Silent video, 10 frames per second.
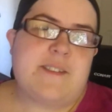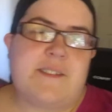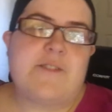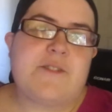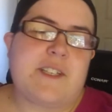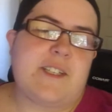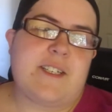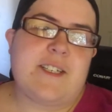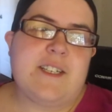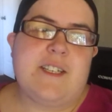you
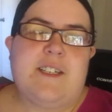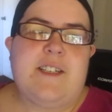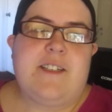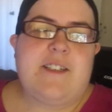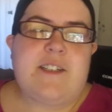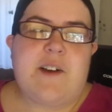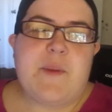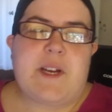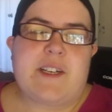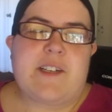can come
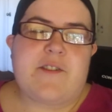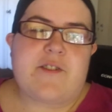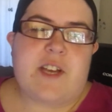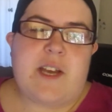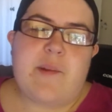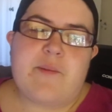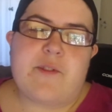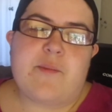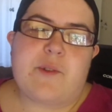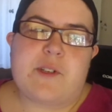back another time
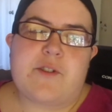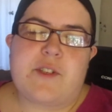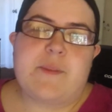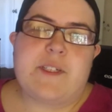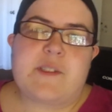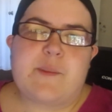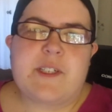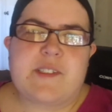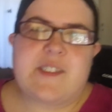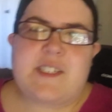for more treatments
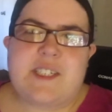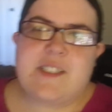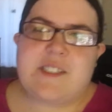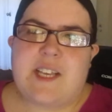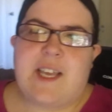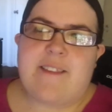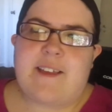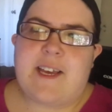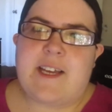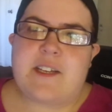because he did say
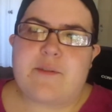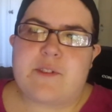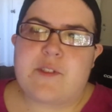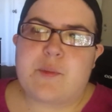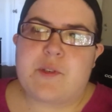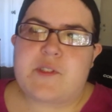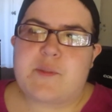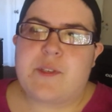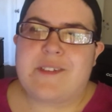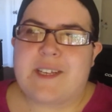that it was supposed to
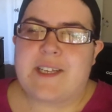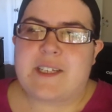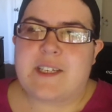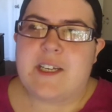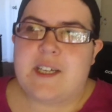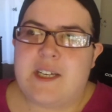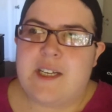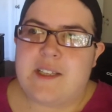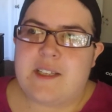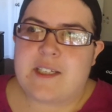be like
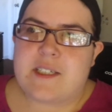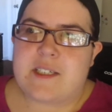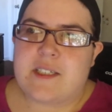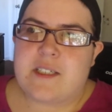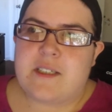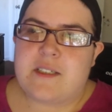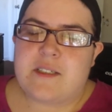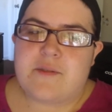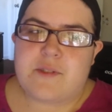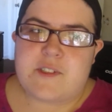the
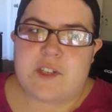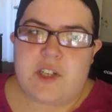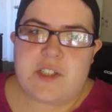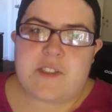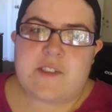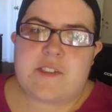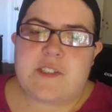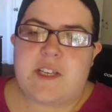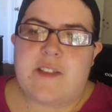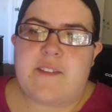results
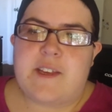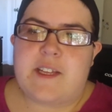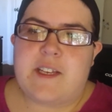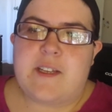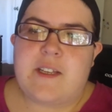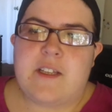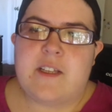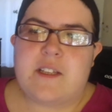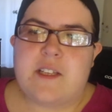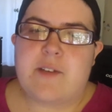and then
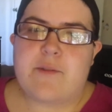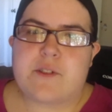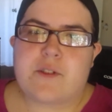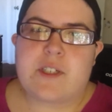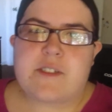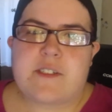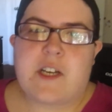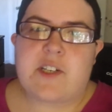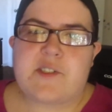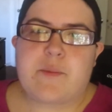he was going to
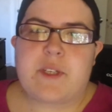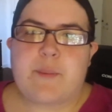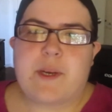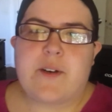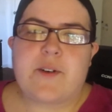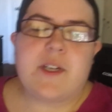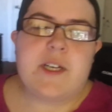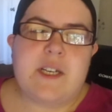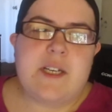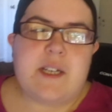talk to me about
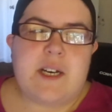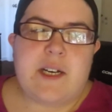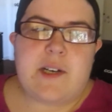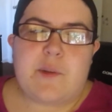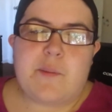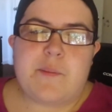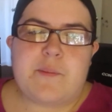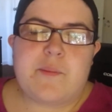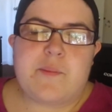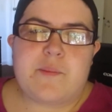um,
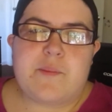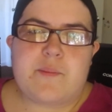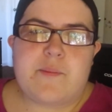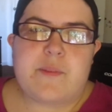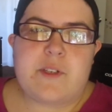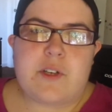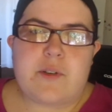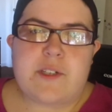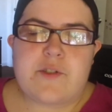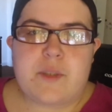you know
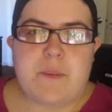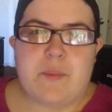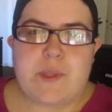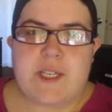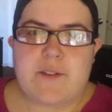a treatment plan